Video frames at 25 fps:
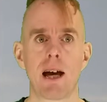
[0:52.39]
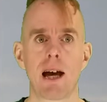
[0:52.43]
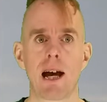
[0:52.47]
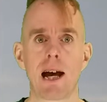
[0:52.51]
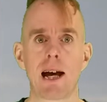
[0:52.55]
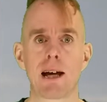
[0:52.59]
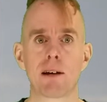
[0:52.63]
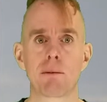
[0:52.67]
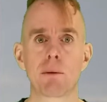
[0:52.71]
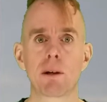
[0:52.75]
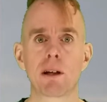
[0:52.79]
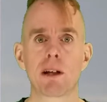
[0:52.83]

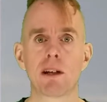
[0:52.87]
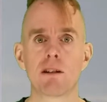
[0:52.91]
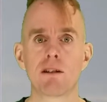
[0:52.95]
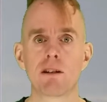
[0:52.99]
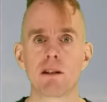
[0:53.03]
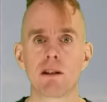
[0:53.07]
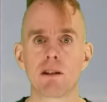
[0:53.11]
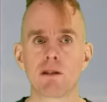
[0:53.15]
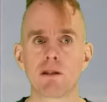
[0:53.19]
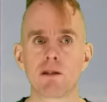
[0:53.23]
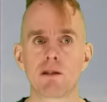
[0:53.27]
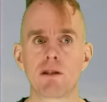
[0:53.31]
and we're going
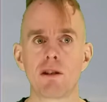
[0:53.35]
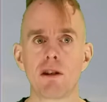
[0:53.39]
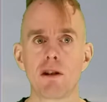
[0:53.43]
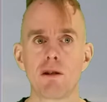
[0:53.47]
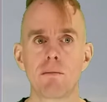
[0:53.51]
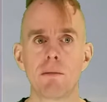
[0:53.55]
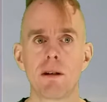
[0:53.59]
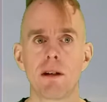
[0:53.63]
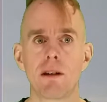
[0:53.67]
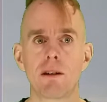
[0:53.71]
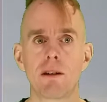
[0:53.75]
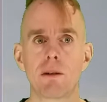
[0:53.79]
to
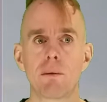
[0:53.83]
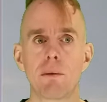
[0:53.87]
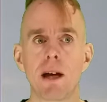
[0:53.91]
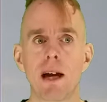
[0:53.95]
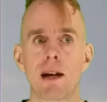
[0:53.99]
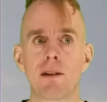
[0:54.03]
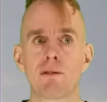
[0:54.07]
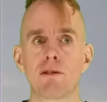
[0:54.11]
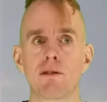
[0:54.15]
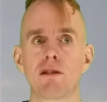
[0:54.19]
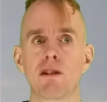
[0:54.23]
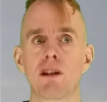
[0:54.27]
assume that we
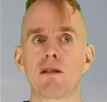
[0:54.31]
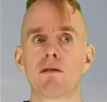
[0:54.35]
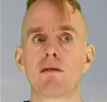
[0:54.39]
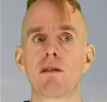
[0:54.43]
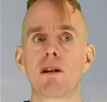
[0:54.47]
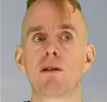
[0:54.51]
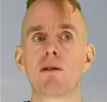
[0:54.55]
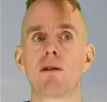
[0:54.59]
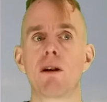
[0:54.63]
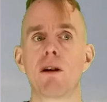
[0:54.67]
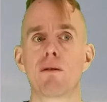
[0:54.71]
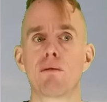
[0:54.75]
have
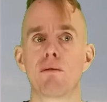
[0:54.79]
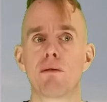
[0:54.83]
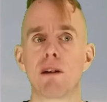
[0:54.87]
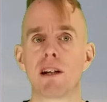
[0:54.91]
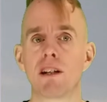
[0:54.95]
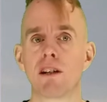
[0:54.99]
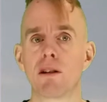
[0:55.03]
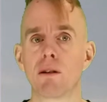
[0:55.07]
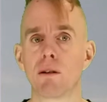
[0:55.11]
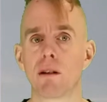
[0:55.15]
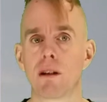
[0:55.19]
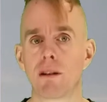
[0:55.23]
zero
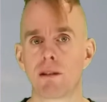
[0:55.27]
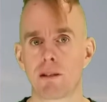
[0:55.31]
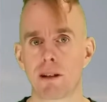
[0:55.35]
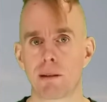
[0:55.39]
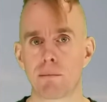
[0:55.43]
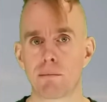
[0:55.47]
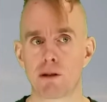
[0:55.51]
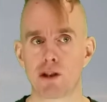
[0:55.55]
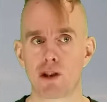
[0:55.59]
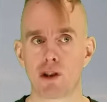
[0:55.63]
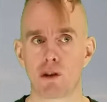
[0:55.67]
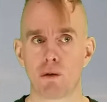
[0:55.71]
radial
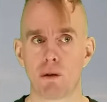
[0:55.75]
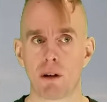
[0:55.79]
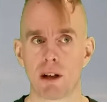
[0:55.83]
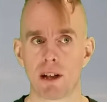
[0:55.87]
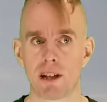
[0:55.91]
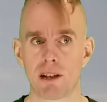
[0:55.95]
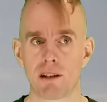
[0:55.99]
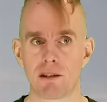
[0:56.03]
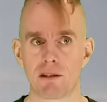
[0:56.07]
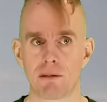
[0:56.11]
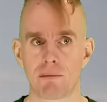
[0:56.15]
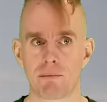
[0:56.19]
temperature
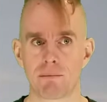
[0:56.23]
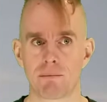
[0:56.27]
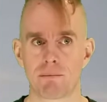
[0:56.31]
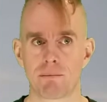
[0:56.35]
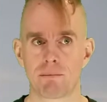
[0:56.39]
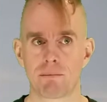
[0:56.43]
gradient.